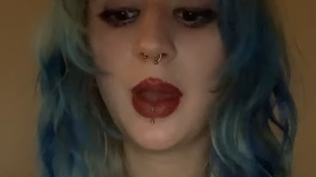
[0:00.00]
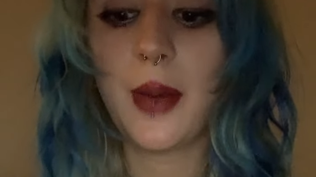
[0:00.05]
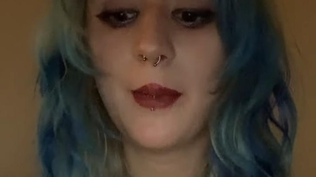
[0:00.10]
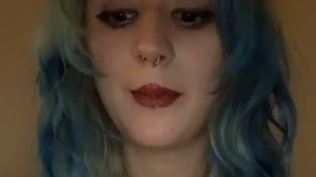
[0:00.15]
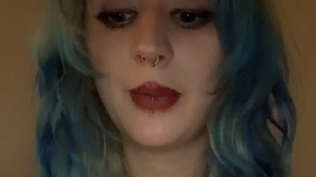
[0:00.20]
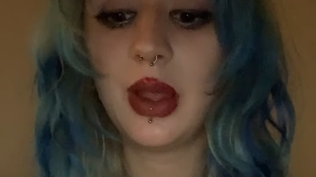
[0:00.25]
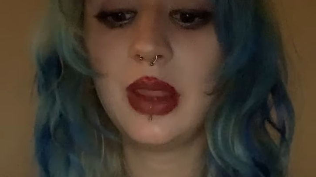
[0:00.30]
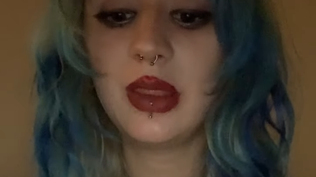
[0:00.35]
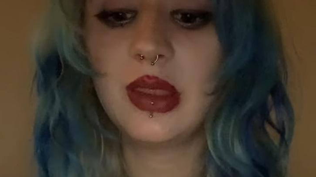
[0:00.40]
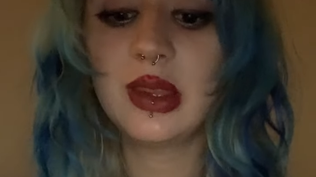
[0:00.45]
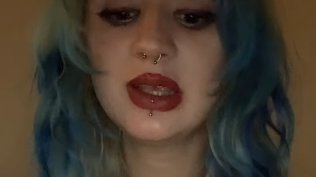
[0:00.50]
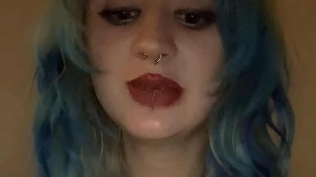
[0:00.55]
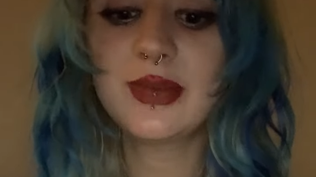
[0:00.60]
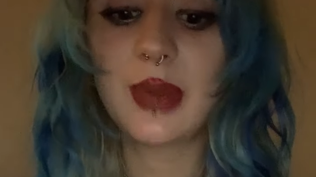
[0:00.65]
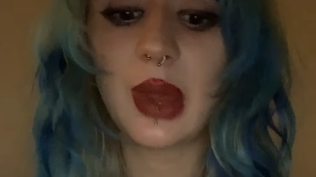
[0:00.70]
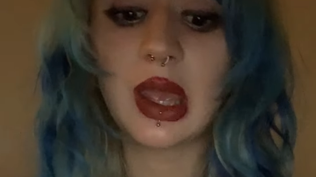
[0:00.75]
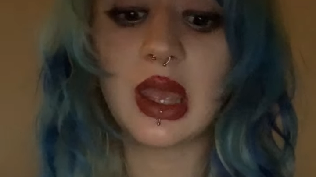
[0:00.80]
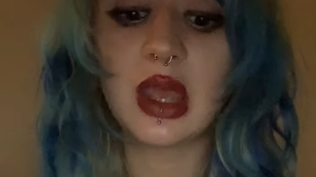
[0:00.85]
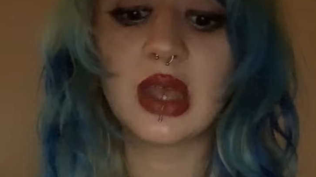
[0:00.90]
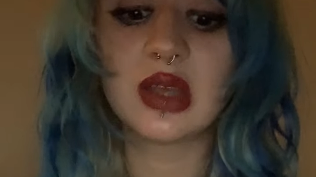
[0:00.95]
but this
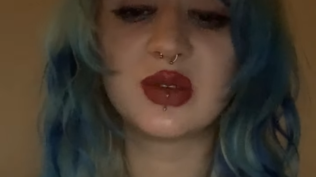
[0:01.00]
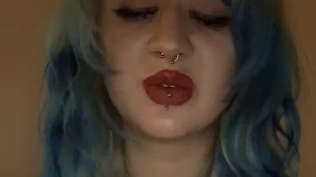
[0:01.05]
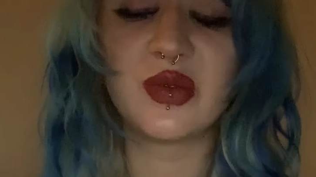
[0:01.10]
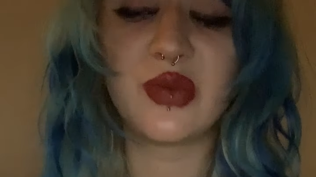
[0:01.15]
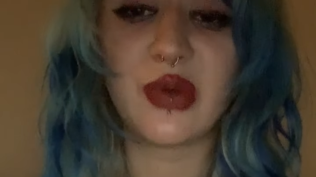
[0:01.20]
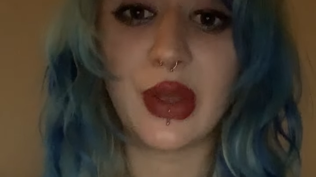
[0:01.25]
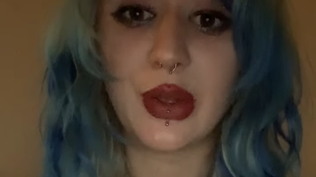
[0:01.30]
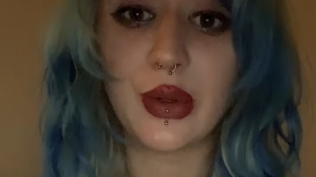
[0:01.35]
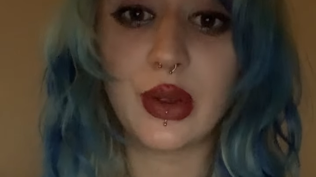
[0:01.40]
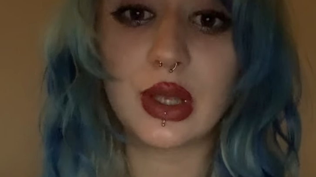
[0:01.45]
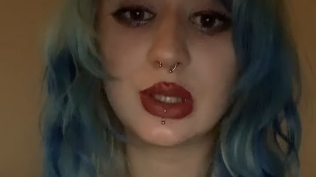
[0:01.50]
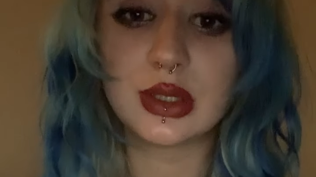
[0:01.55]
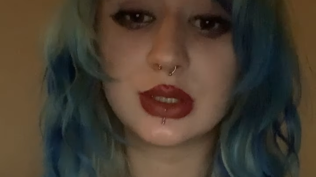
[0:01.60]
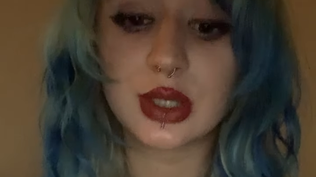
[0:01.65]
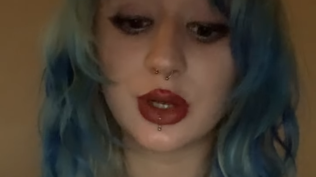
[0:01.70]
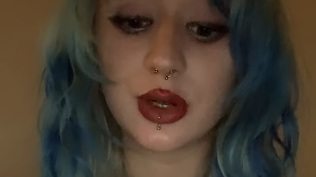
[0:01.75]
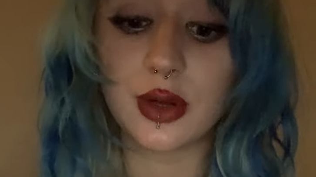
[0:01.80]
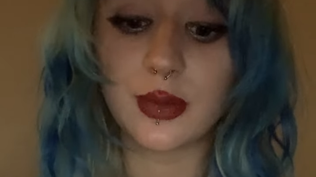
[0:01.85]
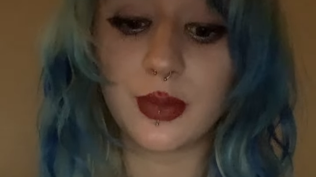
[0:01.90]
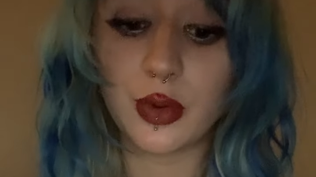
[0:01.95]
bike is very
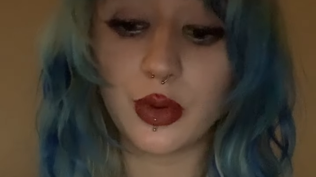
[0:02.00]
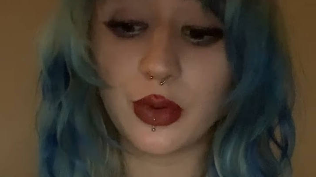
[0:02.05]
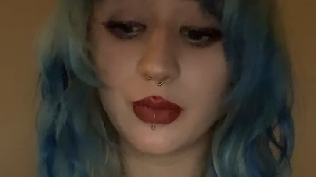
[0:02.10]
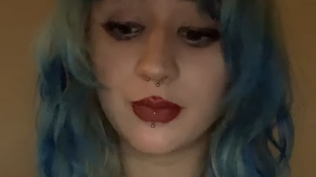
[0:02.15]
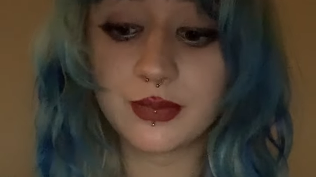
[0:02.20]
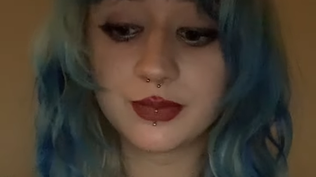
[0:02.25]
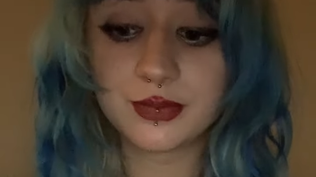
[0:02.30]
durable.